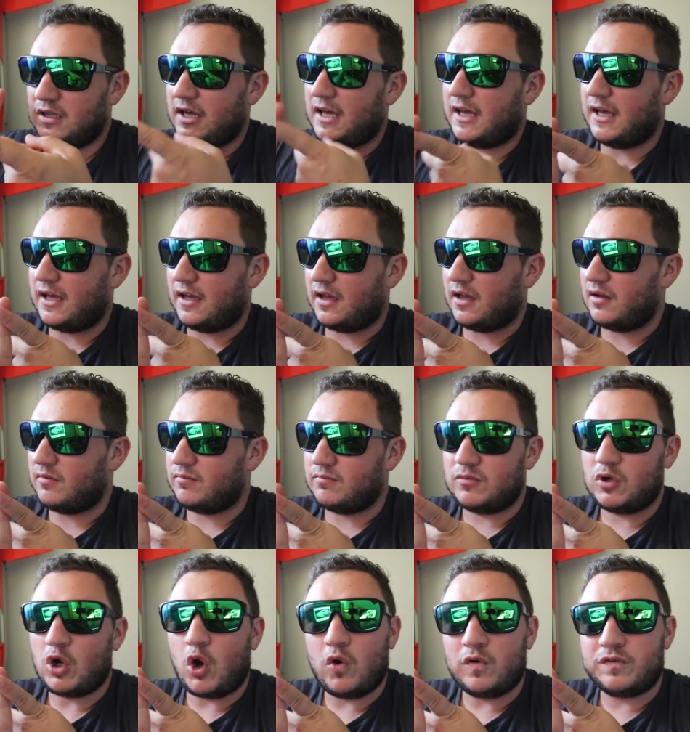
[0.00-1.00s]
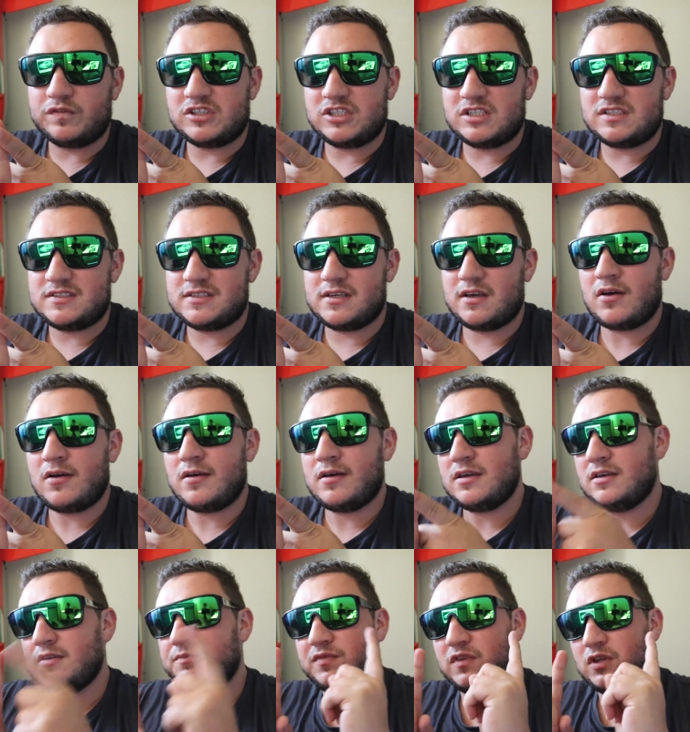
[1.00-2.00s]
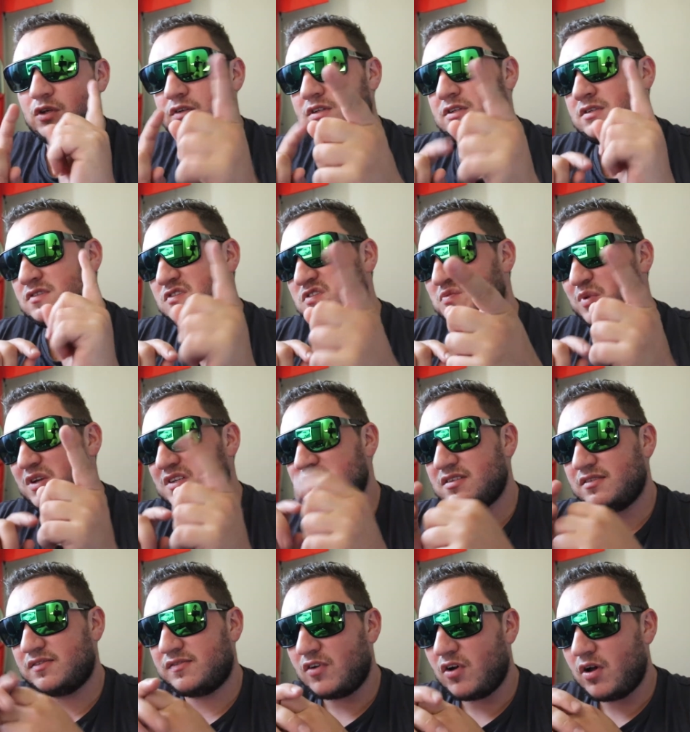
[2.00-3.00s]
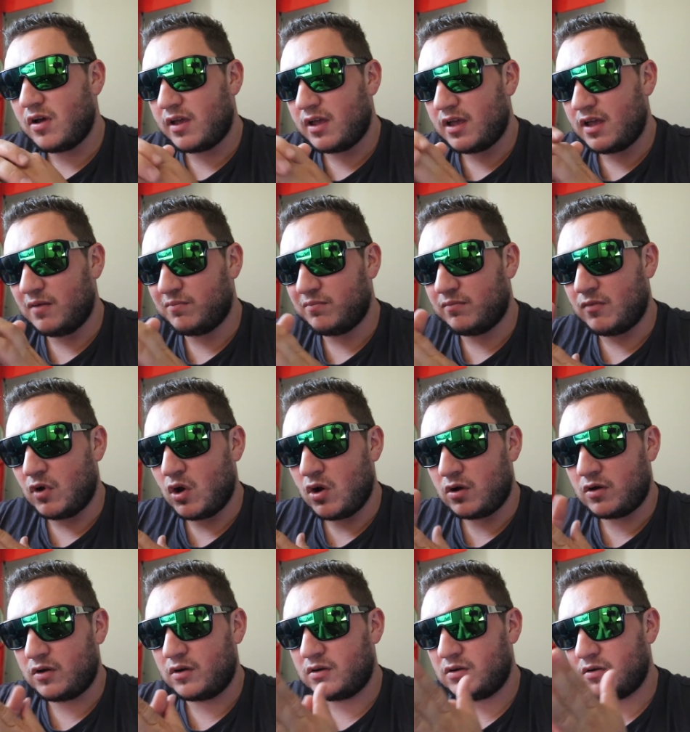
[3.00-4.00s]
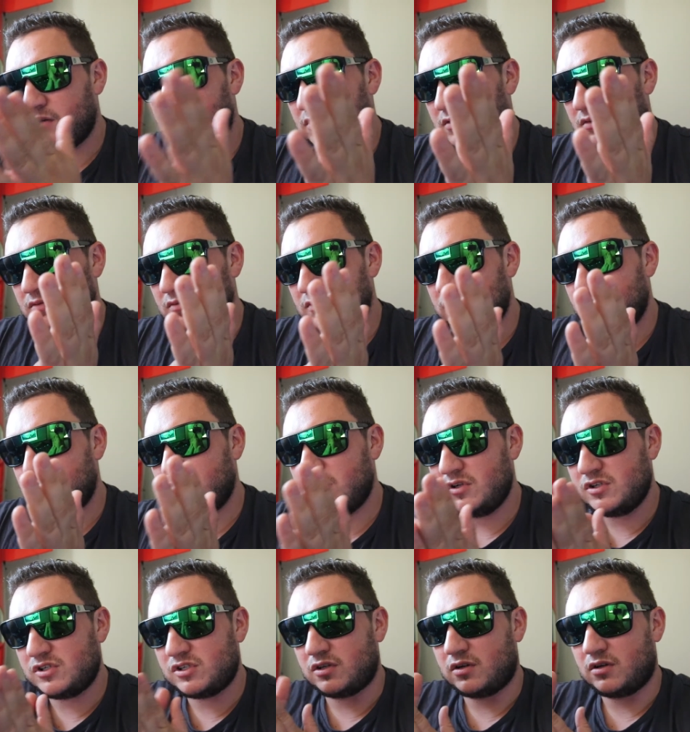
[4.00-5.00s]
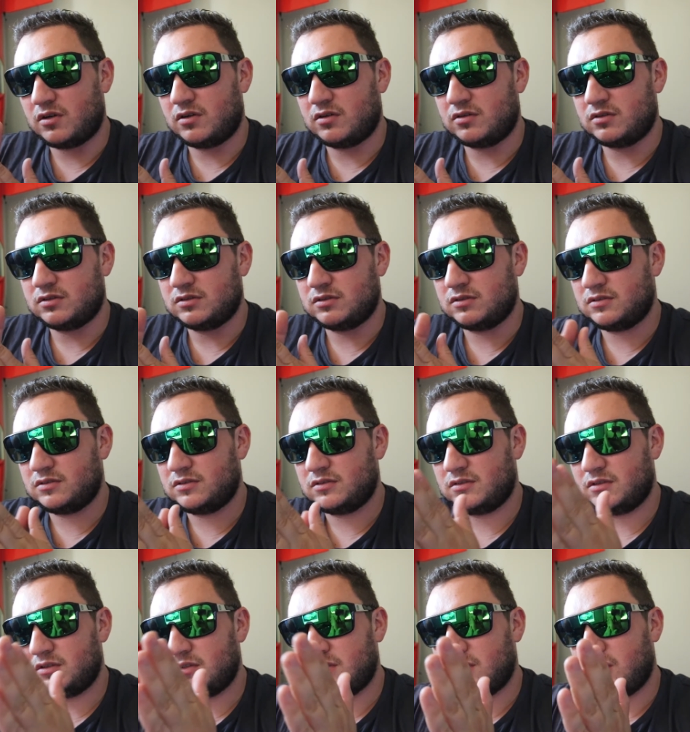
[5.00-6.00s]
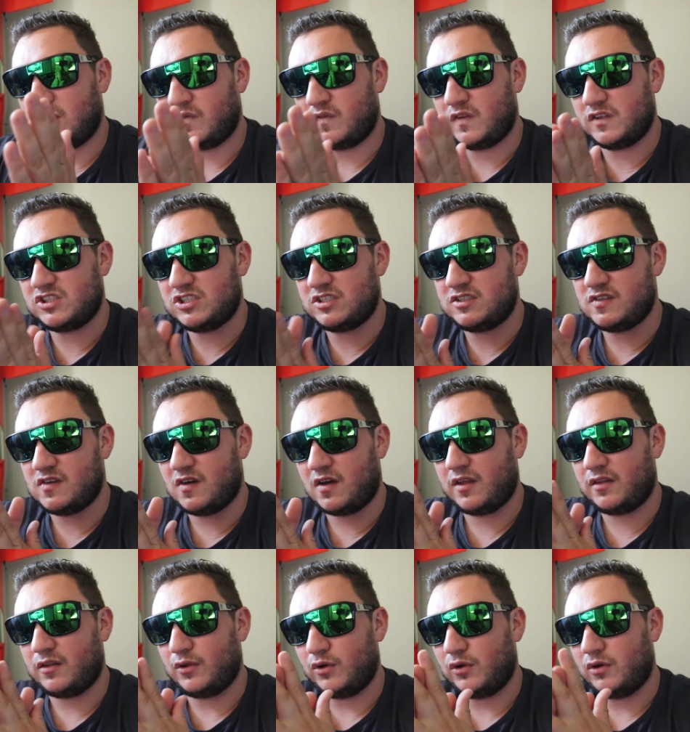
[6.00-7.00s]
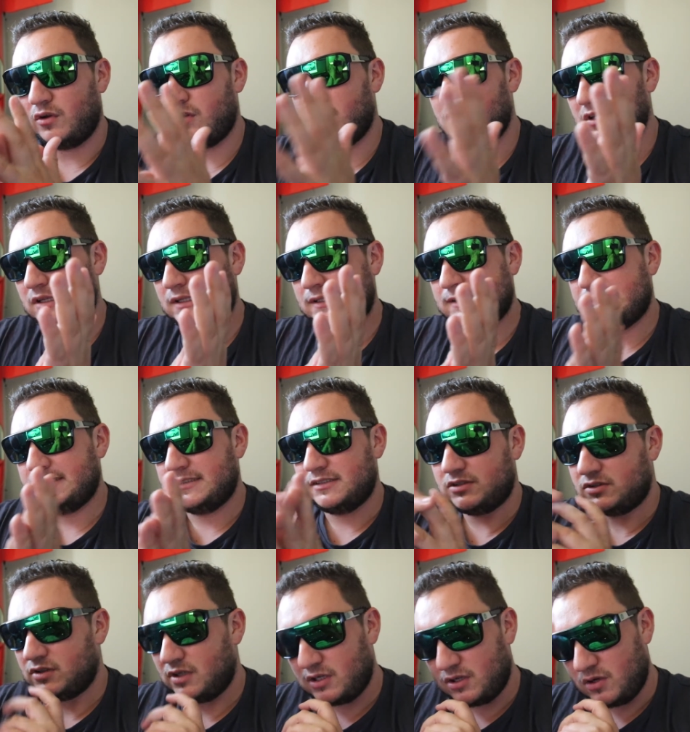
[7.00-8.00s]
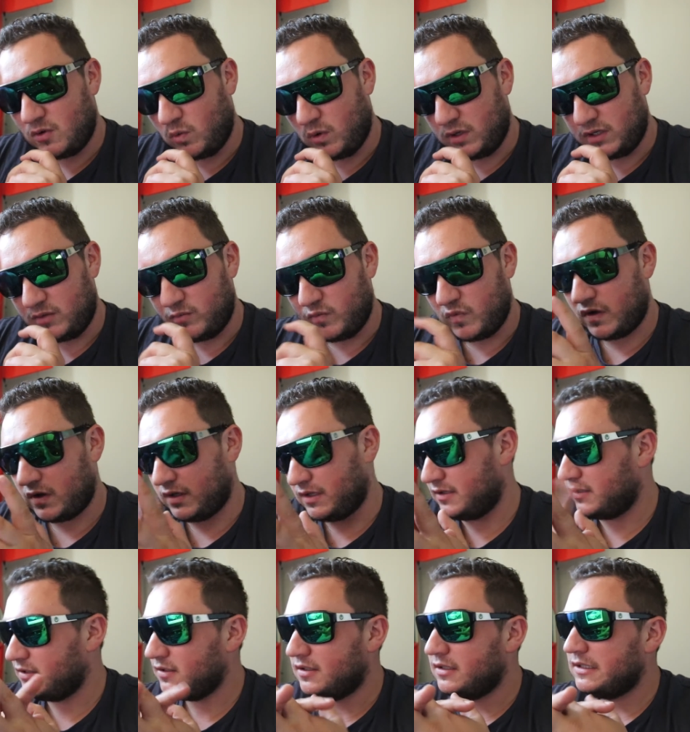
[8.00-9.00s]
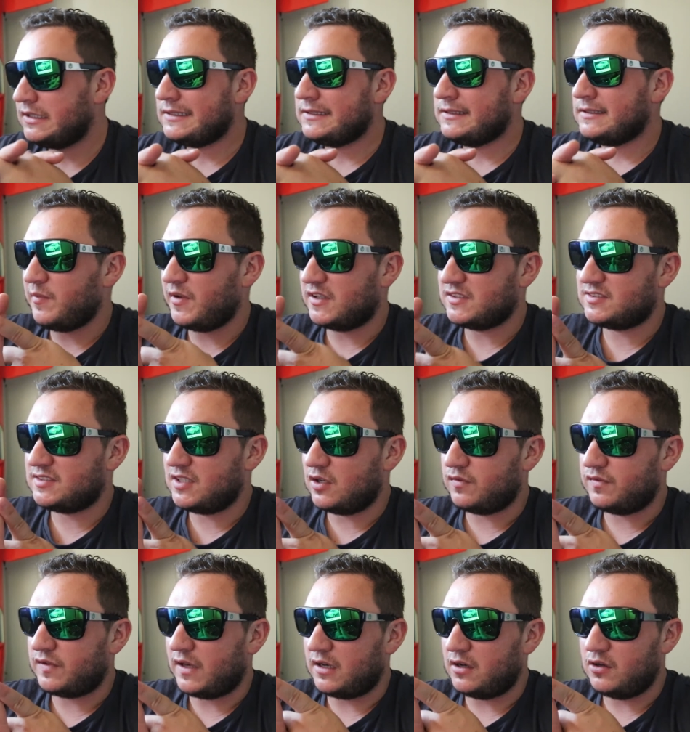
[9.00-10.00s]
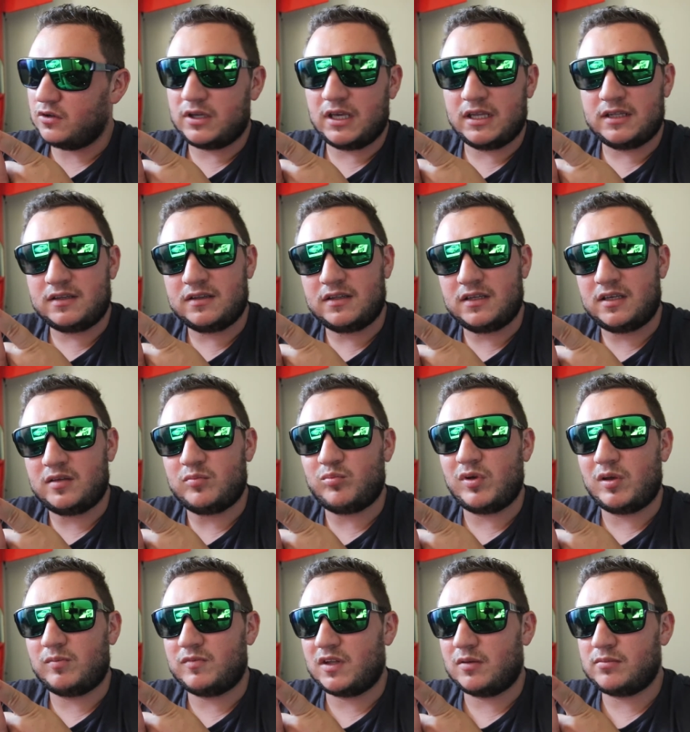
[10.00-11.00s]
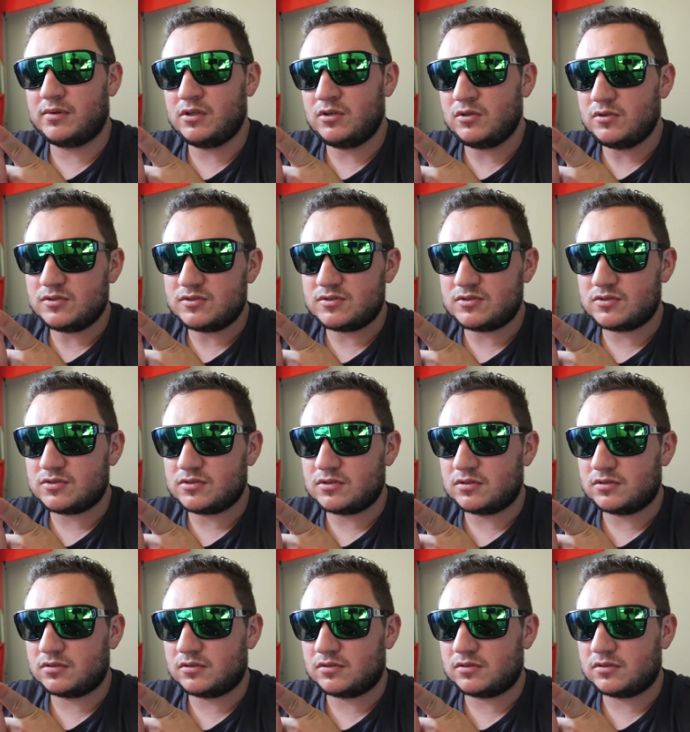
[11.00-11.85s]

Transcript: Um, Golf GTI. You didn't specify a Mark version of the GTI though. So I got one in mind. I myself had a look at the BMWs,